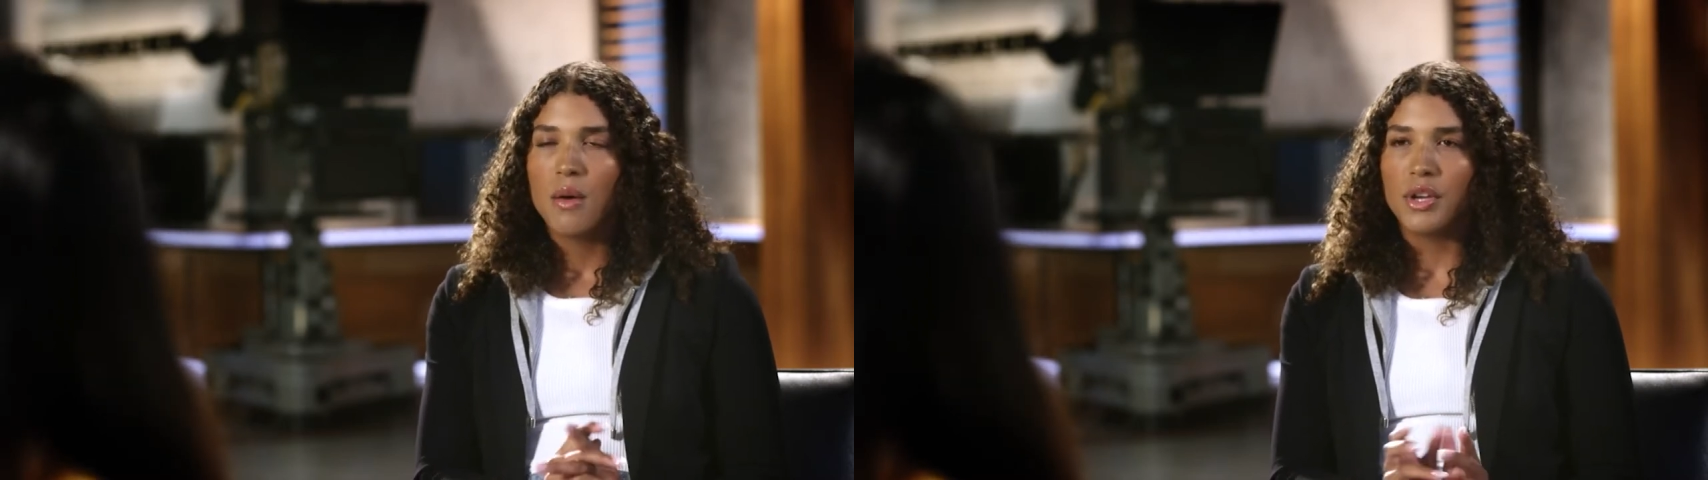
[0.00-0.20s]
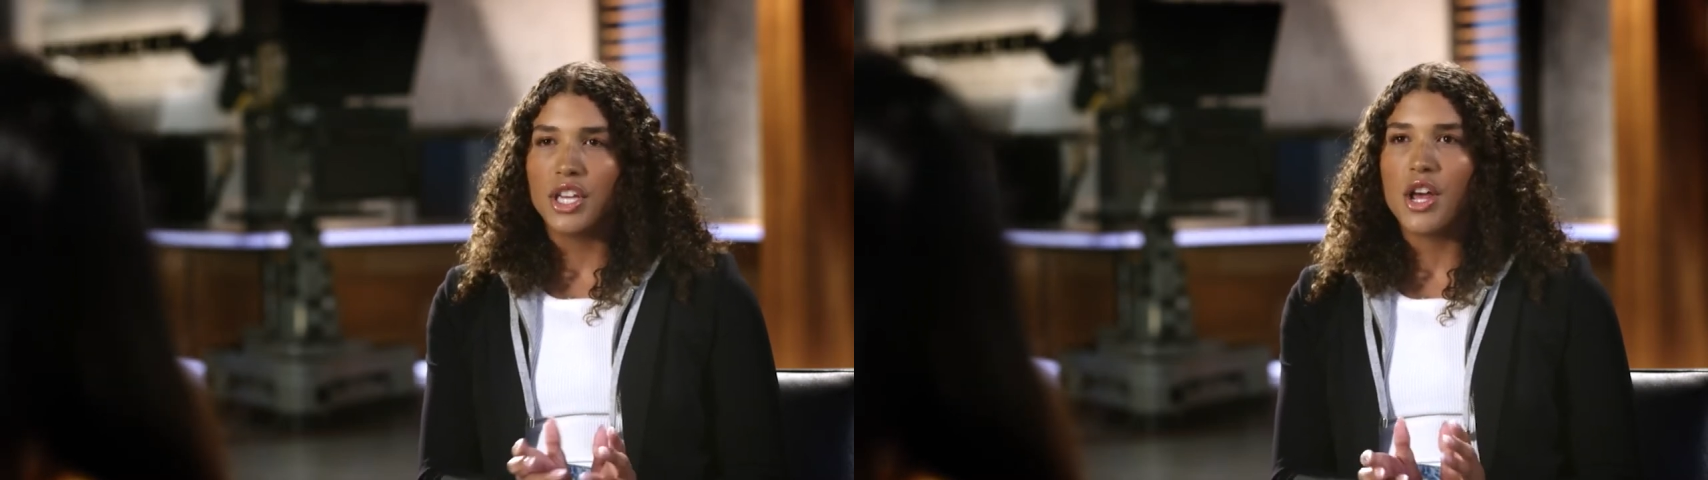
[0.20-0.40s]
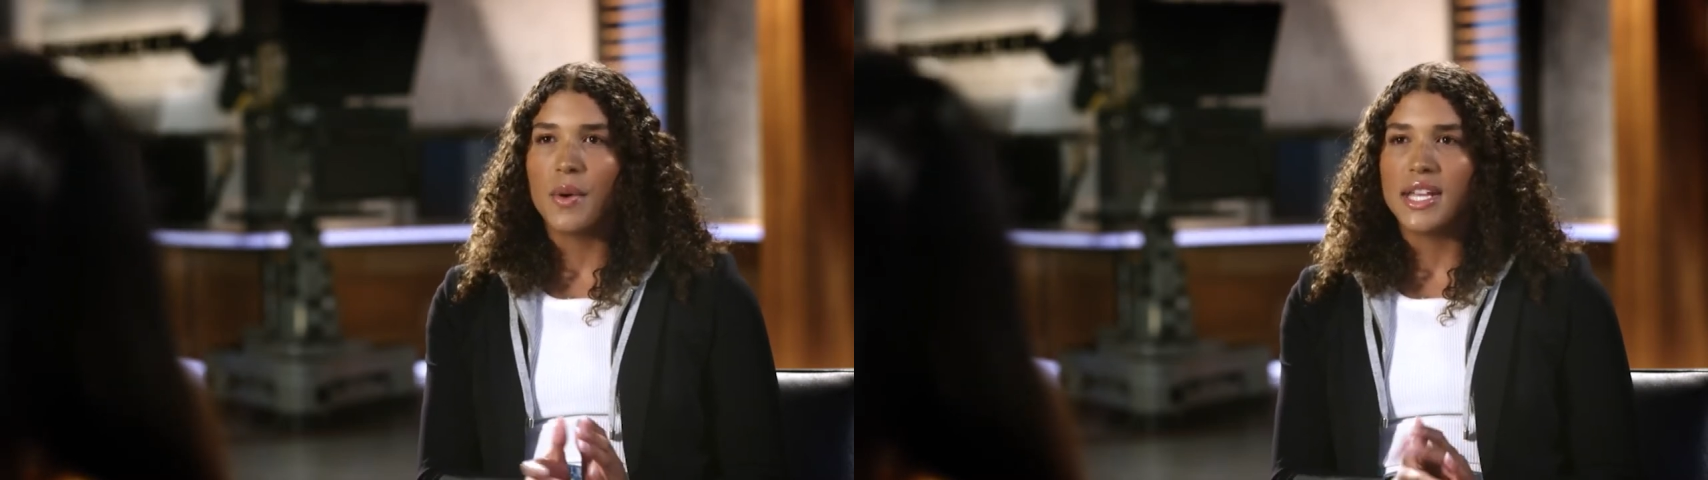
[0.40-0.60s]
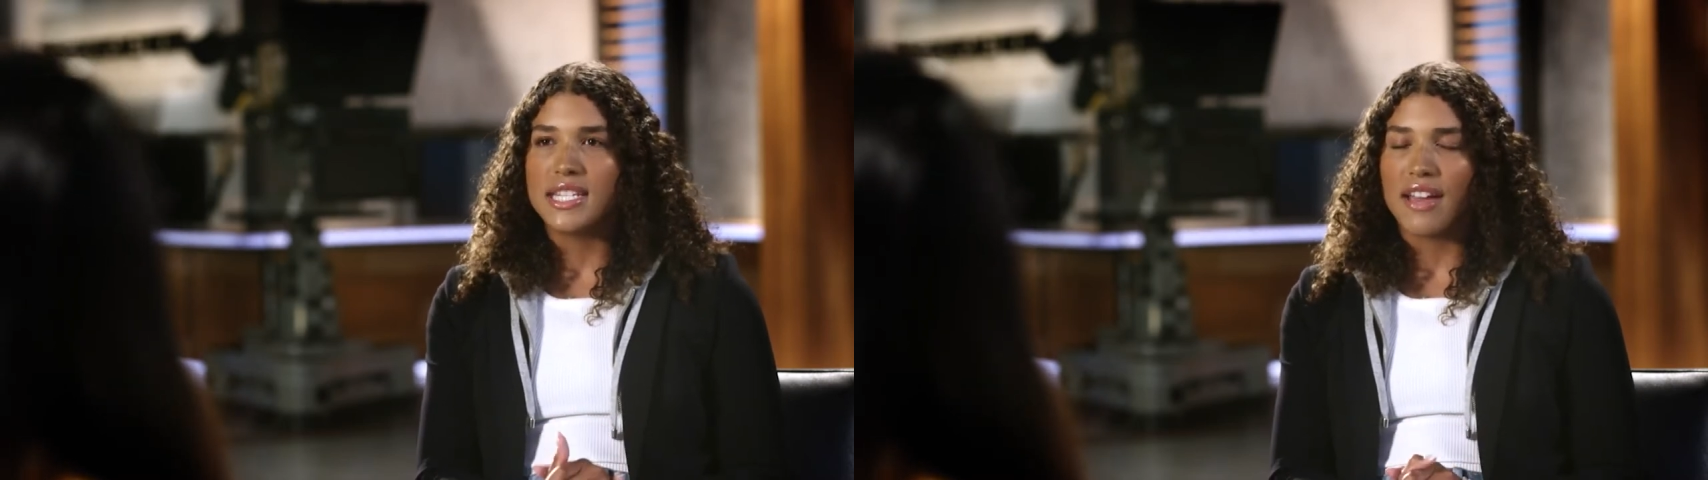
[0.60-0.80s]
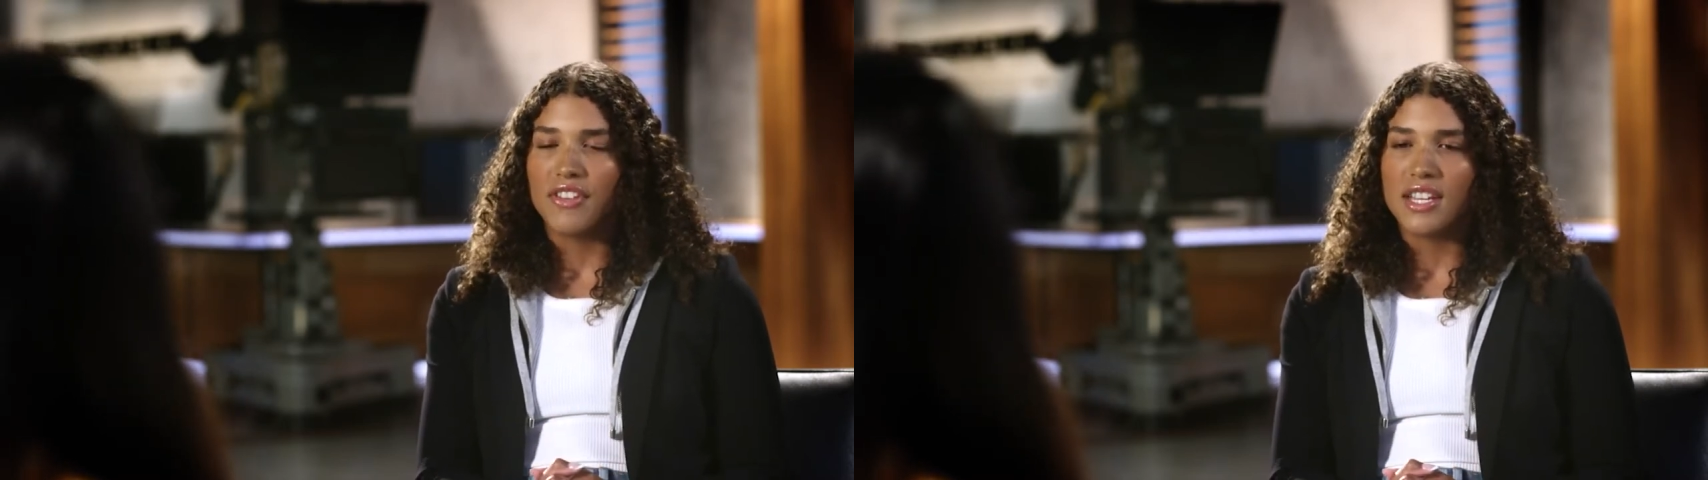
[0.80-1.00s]
But you know, it
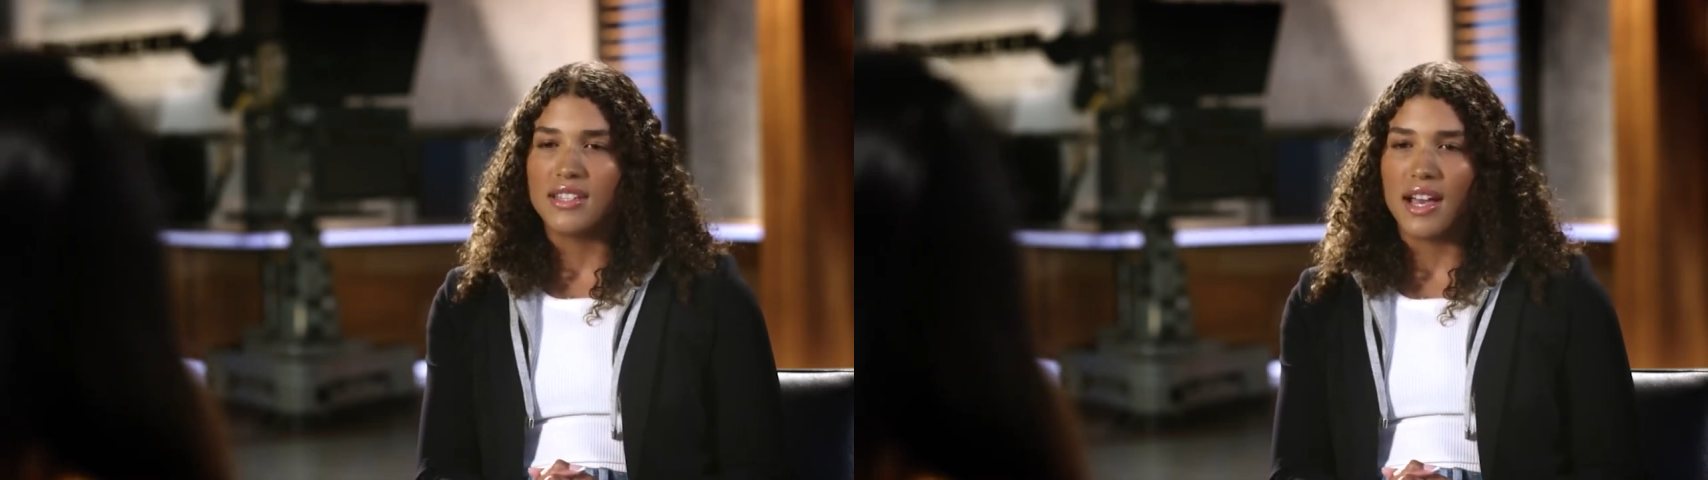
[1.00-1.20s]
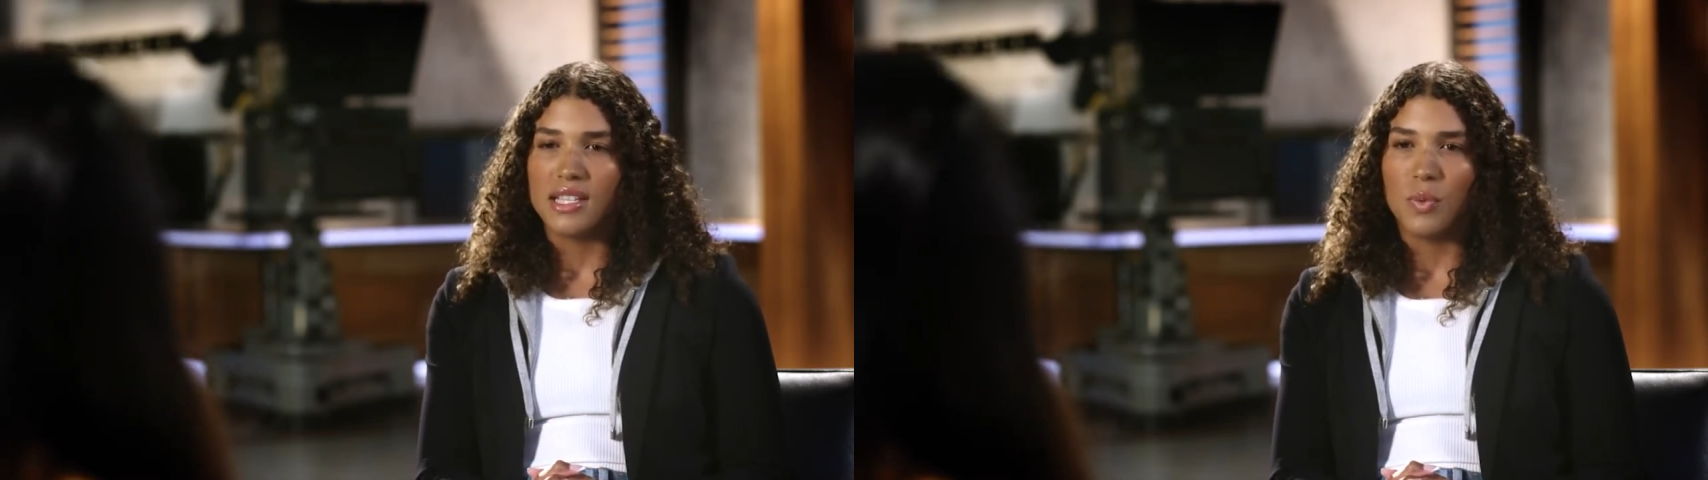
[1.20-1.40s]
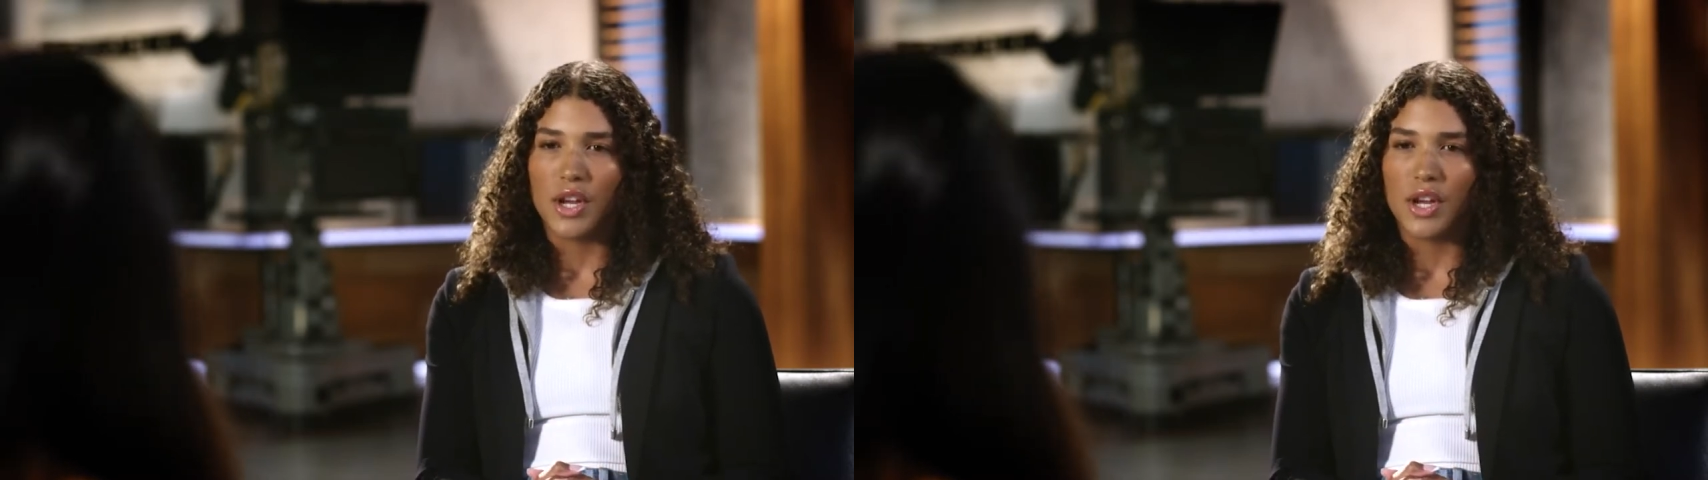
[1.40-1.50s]
definitely does bring